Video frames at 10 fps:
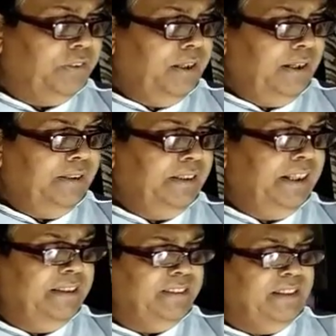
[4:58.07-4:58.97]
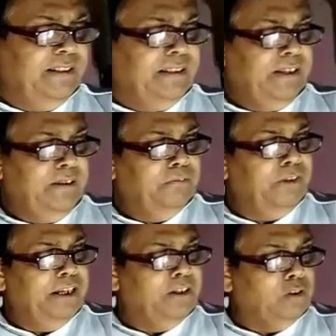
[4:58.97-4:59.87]
They sit very
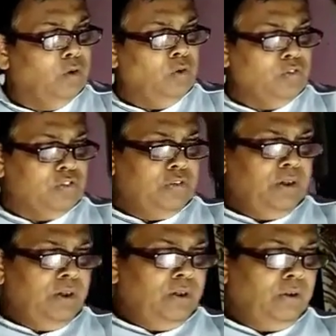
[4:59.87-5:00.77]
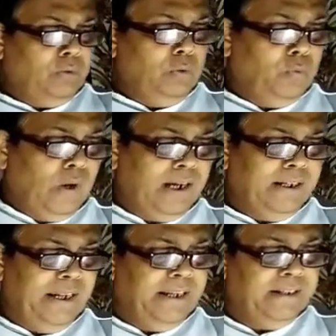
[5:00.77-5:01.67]
close to one
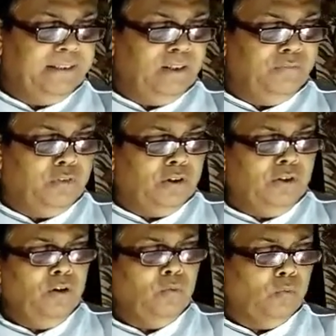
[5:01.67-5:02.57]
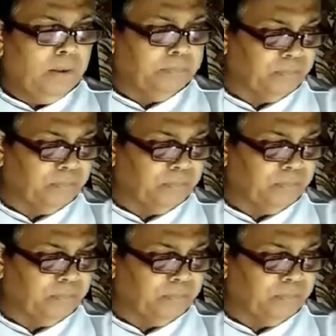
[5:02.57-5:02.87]
another for warmth.